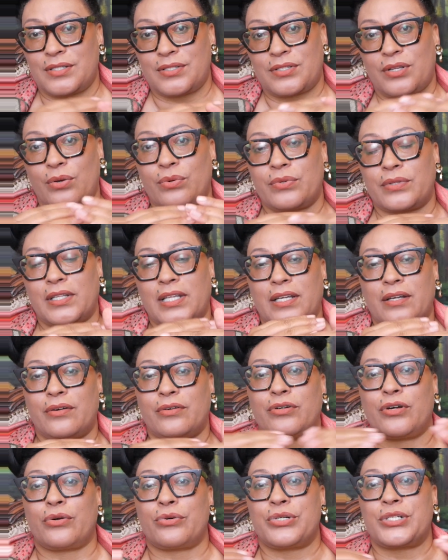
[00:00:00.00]
So the
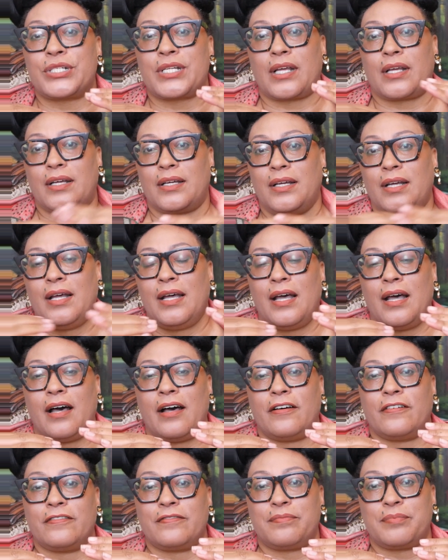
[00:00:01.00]
inertia
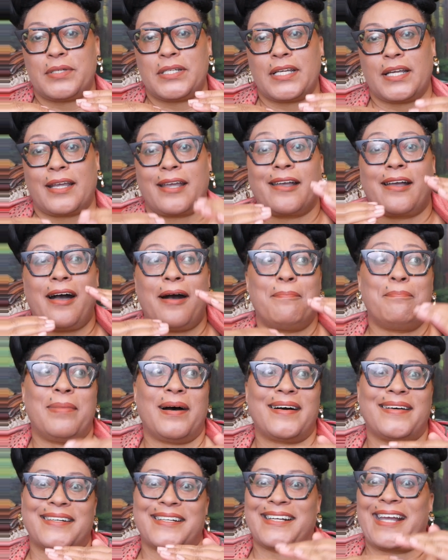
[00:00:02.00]
of being a
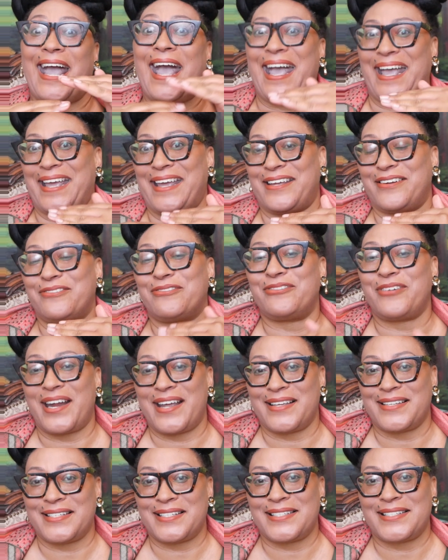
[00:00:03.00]
body at
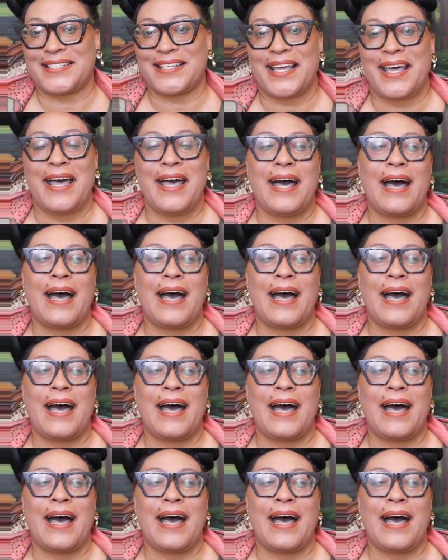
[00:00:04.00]
rest.